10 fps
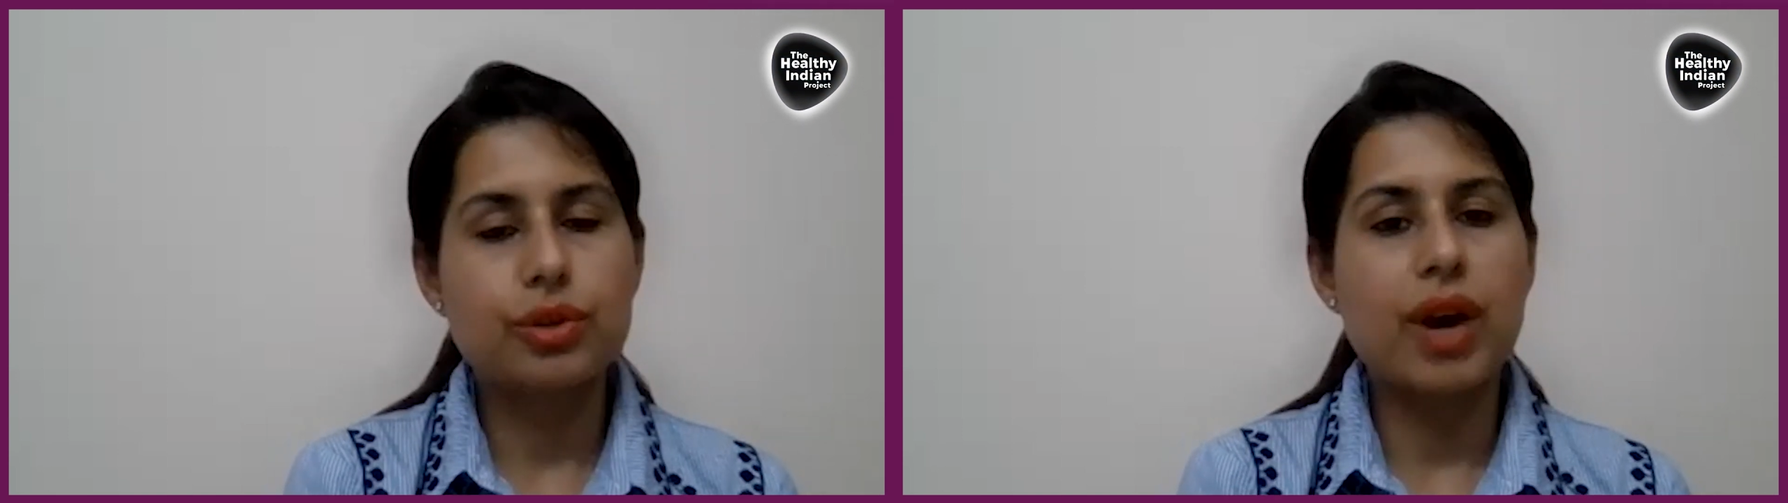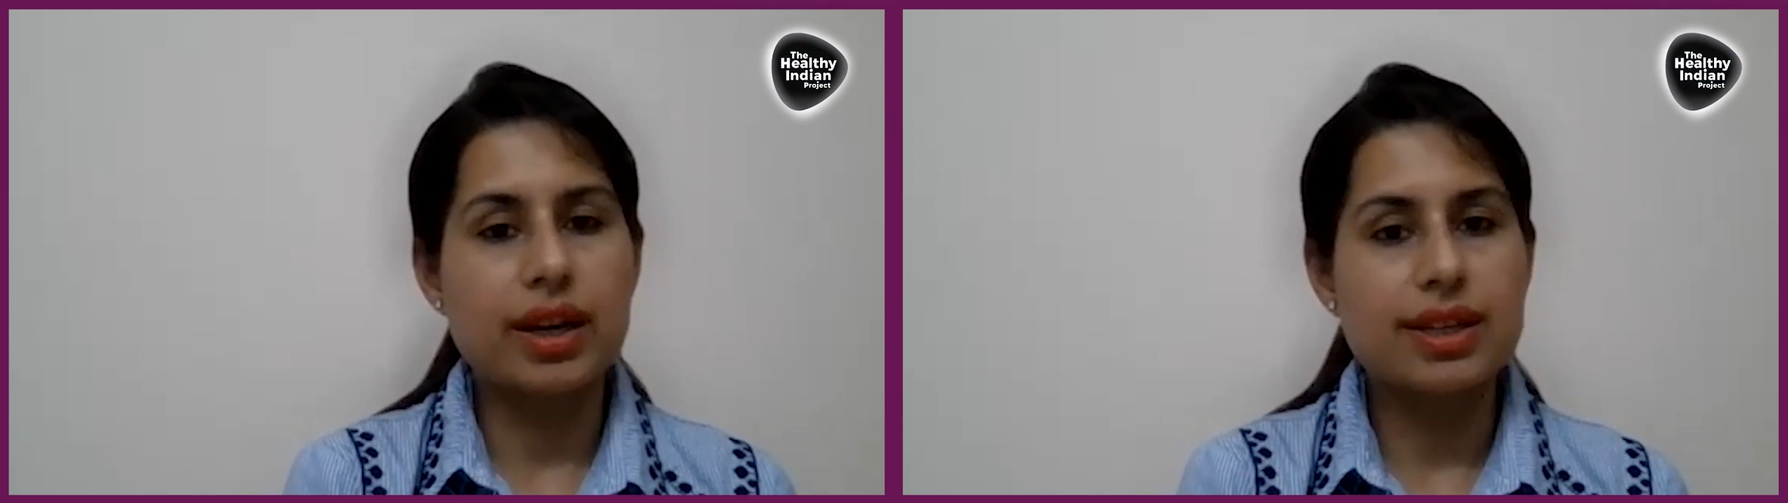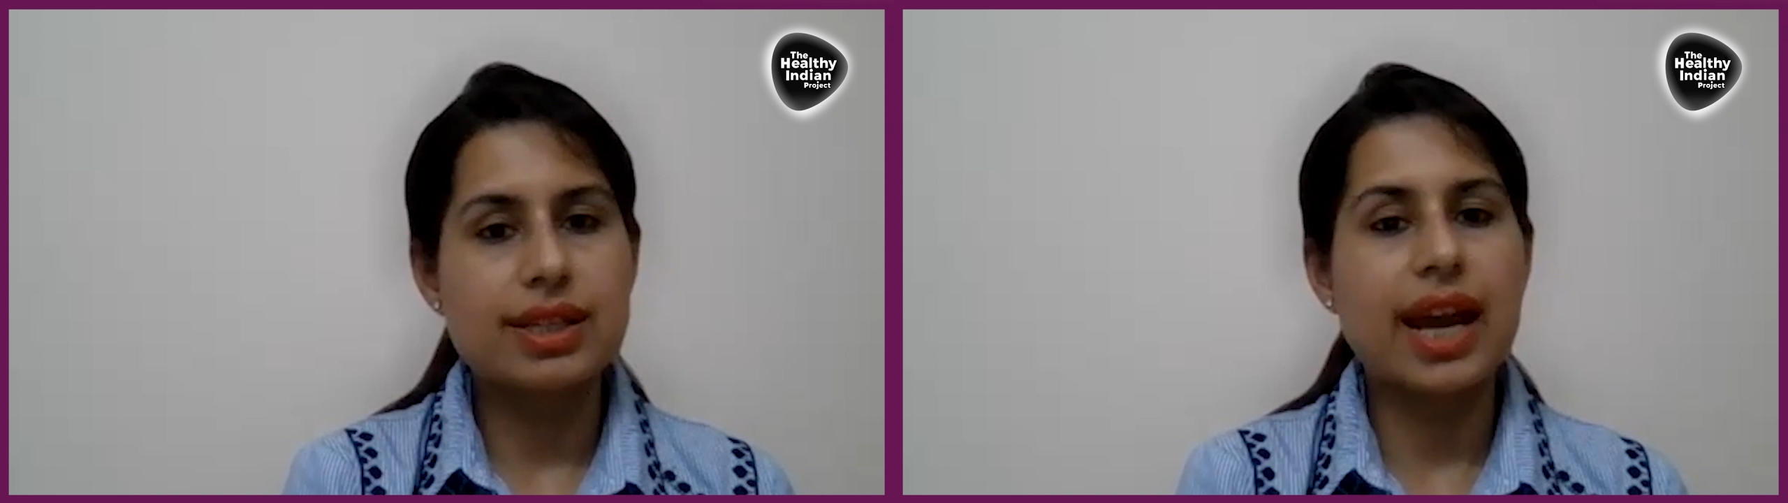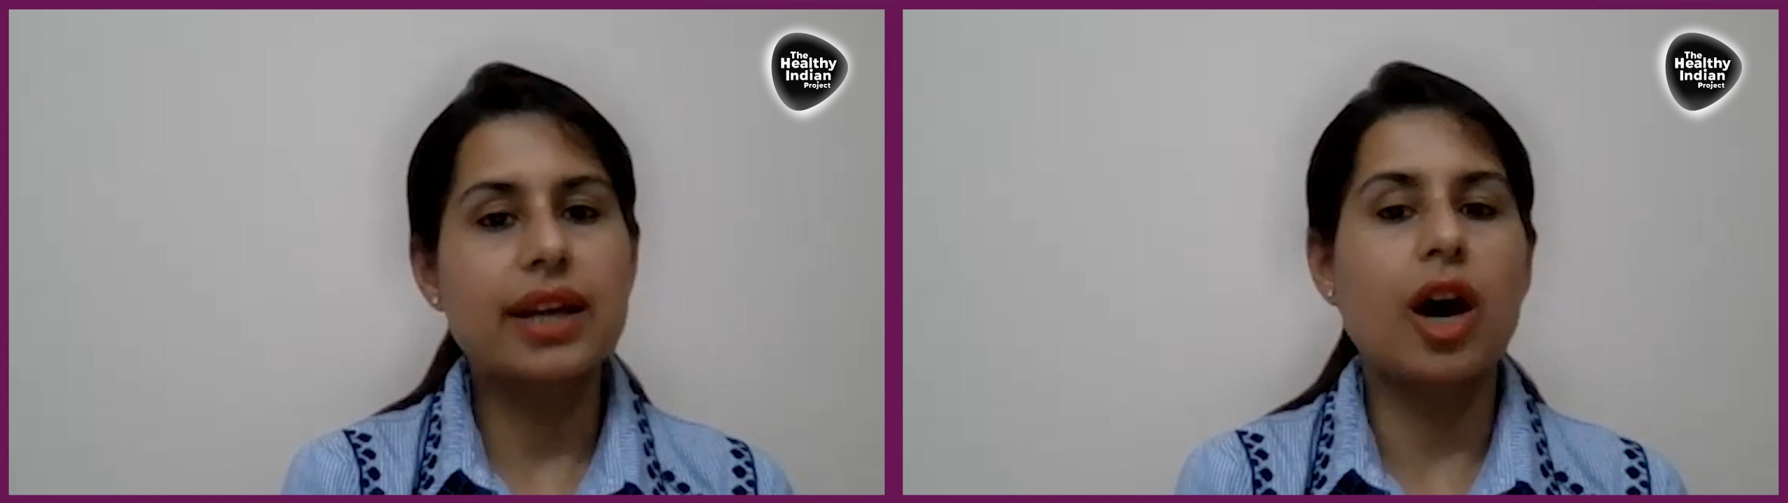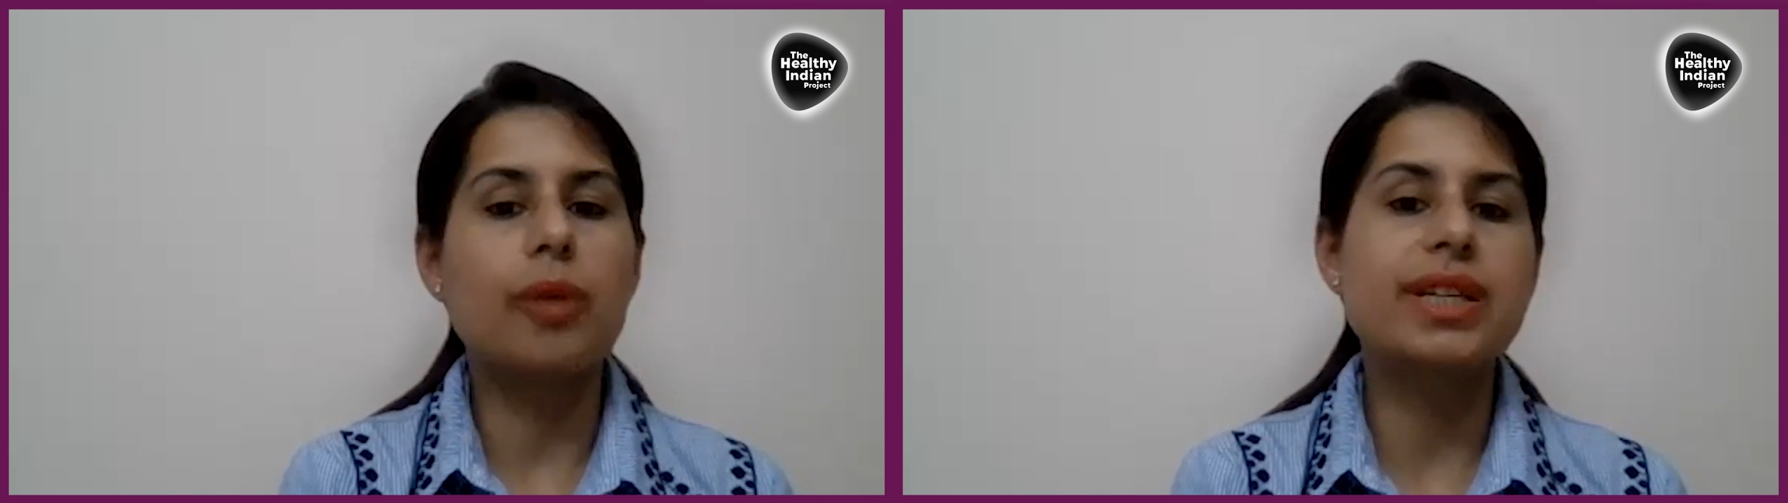to
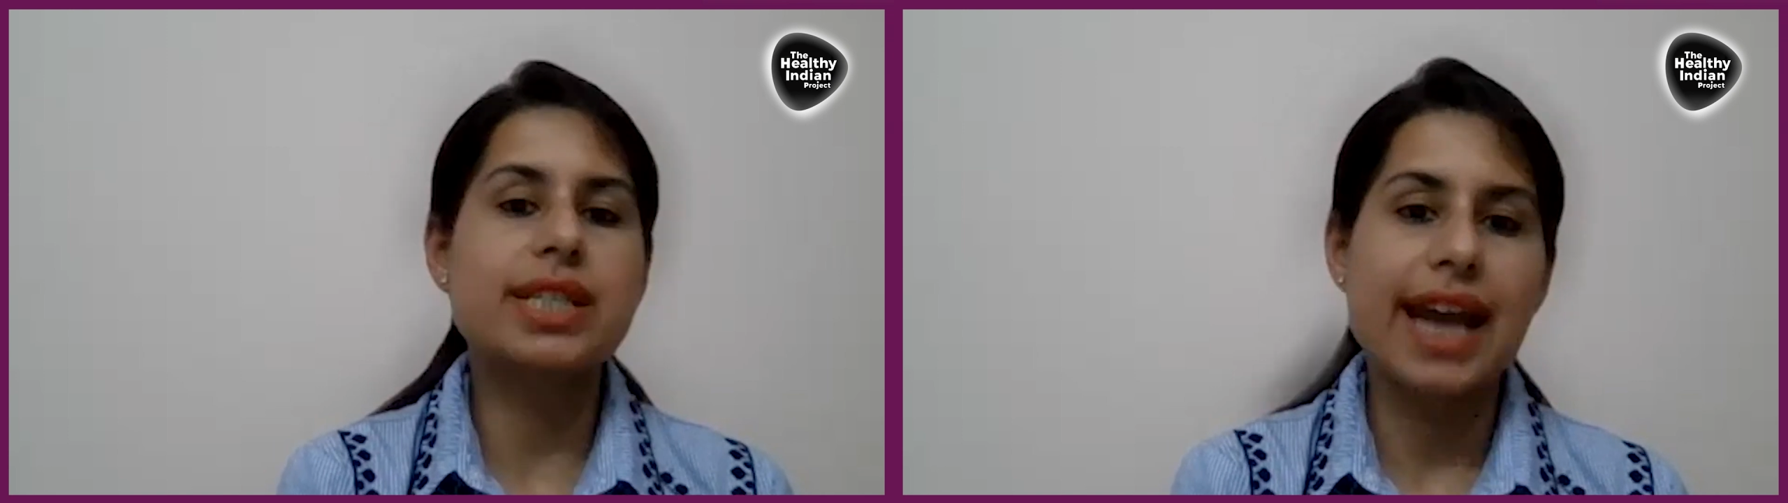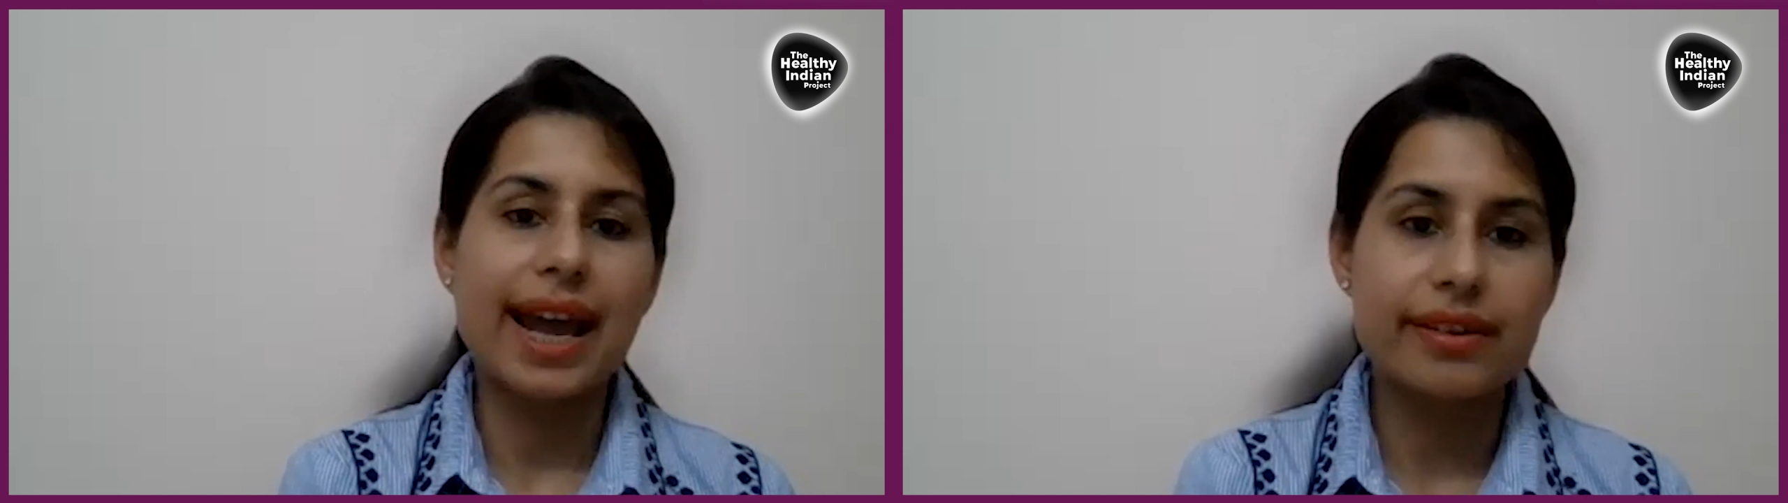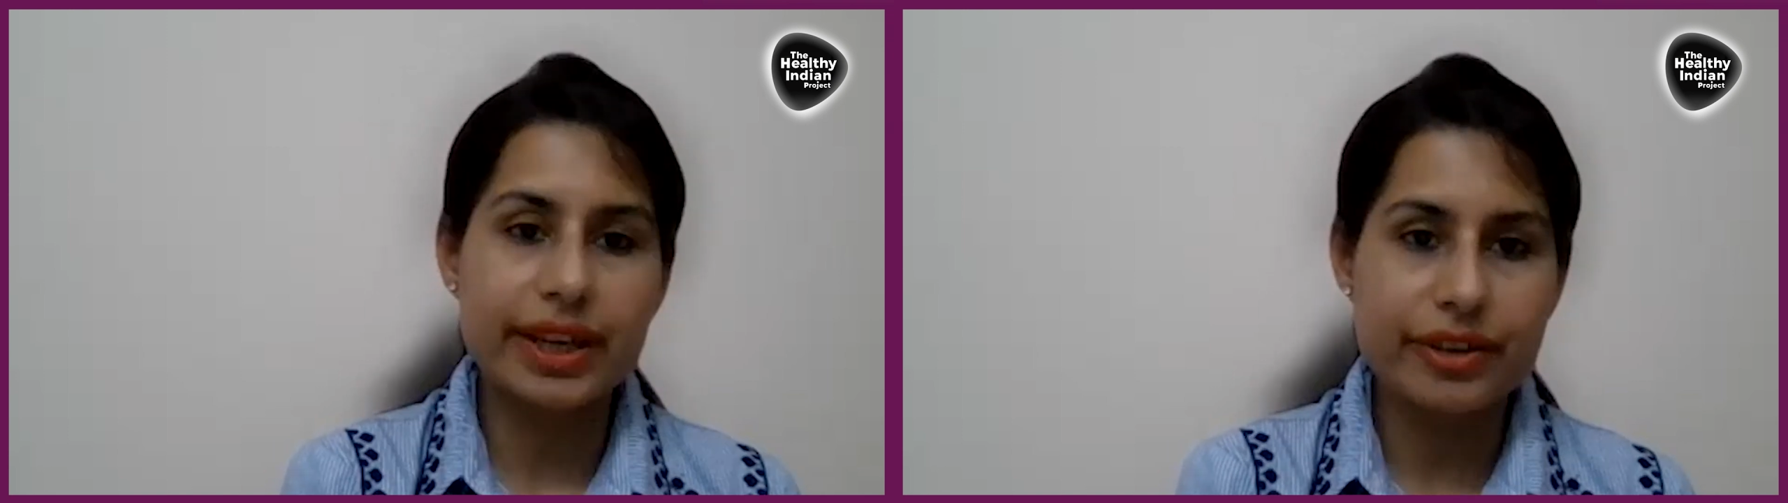understand how much calorie